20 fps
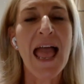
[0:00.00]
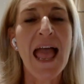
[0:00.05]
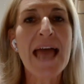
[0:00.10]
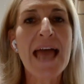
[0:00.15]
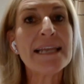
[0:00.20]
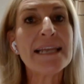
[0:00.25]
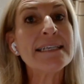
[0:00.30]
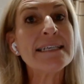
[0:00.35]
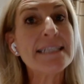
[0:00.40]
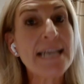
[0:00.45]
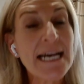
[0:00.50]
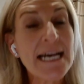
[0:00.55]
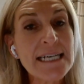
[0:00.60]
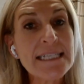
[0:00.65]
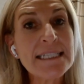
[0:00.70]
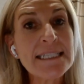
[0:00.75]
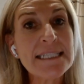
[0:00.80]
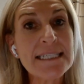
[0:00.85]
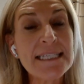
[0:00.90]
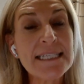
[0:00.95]
and it
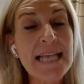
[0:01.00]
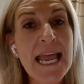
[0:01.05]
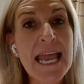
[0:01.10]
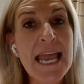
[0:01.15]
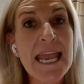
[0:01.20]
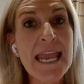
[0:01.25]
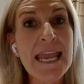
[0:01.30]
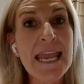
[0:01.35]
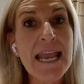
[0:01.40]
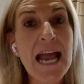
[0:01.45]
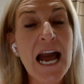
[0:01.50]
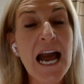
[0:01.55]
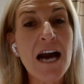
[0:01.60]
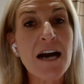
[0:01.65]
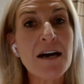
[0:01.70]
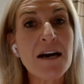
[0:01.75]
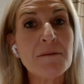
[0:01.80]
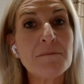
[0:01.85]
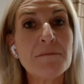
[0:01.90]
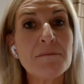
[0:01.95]
does say.
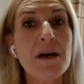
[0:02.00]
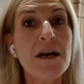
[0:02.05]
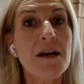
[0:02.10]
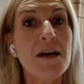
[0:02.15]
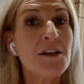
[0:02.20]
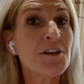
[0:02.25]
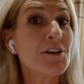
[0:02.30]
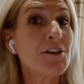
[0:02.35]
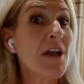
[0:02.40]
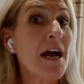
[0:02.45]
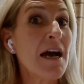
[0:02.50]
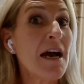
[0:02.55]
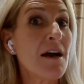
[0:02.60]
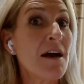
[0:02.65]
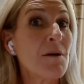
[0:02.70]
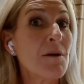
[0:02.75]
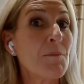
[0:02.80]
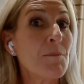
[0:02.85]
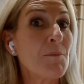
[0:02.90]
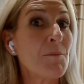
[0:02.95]
Um,
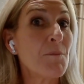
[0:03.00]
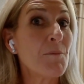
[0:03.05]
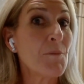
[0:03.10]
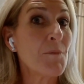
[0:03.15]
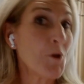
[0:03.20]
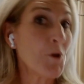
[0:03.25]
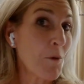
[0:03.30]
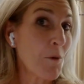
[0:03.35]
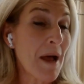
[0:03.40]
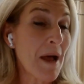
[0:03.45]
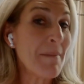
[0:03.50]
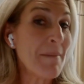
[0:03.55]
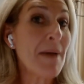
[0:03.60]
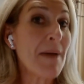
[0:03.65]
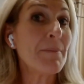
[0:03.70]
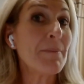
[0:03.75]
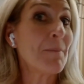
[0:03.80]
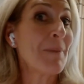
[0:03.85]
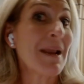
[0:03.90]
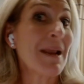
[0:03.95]
uh, you're a
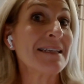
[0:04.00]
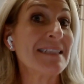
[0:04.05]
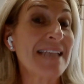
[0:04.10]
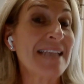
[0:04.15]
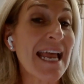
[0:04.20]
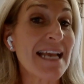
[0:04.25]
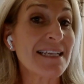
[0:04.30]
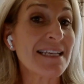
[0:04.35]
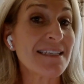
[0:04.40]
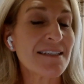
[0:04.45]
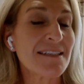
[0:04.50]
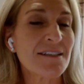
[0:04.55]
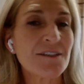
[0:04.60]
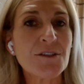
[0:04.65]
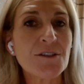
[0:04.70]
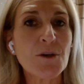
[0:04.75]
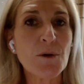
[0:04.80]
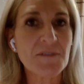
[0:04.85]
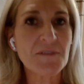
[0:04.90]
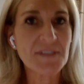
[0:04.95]
member plus guest.
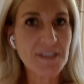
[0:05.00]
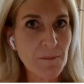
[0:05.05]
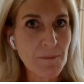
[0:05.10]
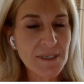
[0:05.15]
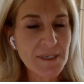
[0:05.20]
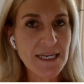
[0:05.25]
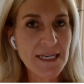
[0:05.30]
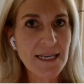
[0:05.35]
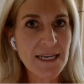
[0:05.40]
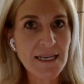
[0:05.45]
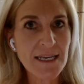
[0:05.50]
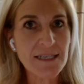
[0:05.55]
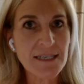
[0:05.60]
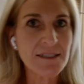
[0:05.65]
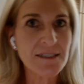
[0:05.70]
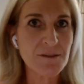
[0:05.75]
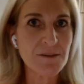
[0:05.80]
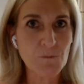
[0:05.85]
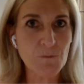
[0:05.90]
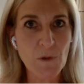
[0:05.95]
So if somebody
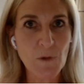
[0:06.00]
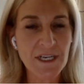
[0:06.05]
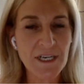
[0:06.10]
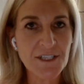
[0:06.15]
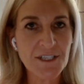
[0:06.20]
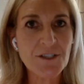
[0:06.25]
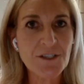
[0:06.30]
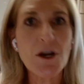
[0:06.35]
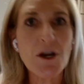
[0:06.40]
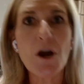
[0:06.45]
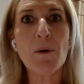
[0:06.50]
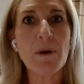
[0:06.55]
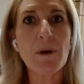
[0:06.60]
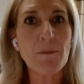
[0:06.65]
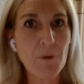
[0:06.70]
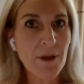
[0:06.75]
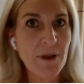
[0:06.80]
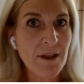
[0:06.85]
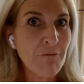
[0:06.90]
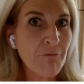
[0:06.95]
is wanting to go
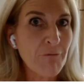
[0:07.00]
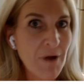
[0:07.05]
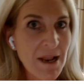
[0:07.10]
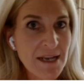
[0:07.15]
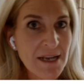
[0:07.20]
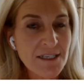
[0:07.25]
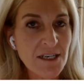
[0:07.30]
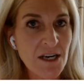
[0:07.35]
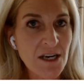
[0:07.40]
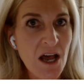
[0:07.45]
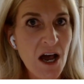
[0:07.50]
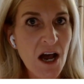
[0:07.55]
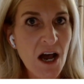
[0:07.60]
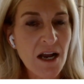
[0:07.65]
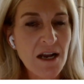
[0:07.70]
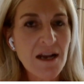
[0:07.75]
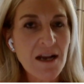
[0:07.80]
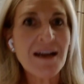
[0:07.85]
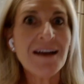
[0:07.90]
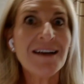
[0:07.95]
and bring a friend
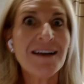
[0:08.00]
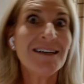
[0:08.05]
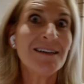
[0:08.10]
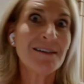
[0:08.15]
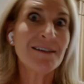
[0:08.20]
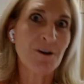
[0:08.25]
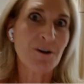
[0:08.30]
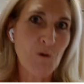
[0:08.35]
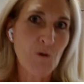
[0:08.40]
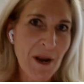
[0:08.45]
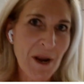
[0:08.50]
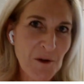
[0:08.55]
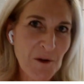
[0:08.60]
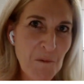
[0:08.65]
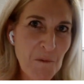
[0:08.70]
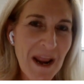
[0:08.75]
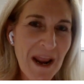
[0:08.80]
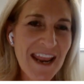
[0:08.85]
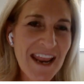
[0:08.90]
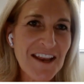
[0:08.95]
along, great
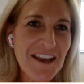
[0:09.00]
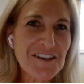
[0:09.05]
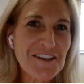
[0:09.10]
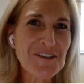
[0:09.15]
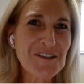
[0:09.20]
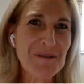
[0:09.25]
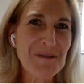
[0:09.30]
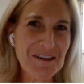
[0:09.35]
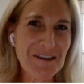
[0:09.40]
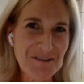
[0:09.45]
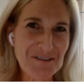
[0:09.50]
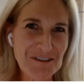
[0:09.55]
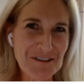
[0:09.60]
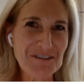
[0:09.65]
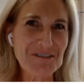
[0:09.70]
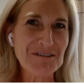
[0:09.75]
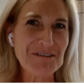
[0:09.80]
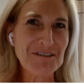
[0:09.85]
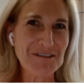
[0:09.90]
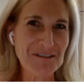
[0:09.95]
way to
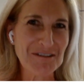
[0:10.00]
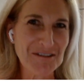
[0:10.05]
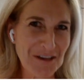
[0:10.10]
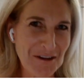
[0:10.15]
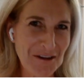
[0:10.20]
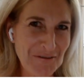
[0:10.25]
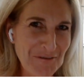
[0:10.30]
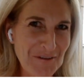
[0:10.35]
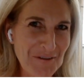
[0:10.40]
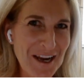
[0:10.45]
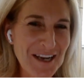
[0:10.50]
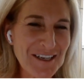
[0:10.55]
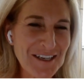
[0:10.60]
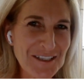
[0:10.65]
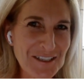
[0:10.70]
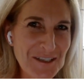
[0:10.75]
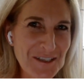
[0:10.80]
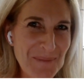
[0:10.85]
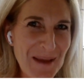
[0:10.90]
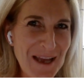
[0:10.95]
introduce a
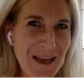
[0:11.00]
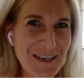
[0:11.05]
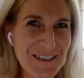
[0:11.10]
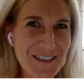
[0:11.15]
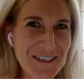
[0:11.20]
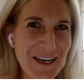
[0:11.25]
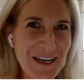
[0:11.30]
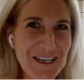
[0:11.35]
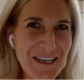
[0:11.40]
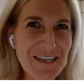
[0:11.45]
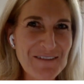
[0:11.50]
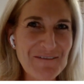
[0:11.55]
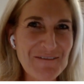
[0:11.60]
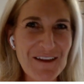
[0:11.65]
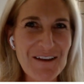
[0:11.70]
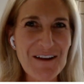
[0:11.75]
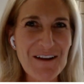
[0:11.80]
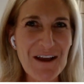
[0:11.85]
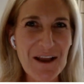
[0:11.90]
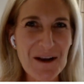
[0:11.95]
friend to Peloton if
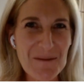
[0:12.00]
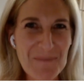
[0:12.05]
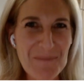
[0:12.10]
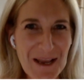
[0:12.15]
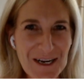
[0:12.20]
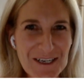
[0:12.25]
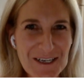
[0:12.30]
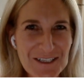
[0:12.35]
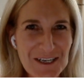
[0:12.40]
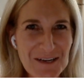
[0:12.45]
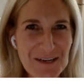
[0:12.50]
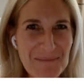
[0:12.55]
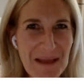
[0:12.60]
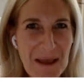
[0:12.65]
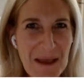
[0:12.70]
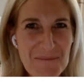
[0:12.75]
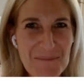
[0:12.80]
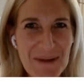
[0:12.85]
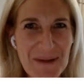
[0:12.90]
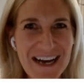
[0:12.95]
they're not a Peloton
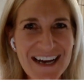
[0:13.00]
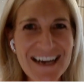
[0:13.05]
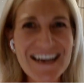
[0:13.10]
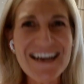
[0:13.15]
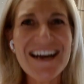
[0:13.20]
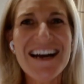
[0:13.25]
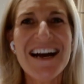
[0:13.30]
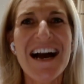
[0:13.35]
member.